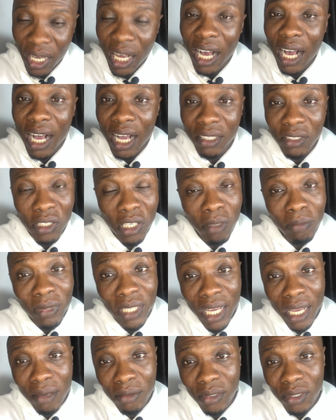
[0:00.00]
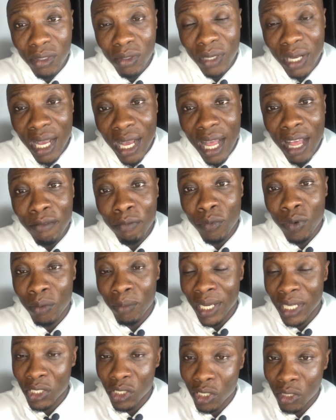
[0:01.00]
And sometimes you can have
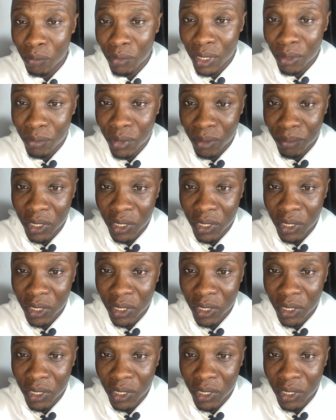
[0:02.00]
premature baby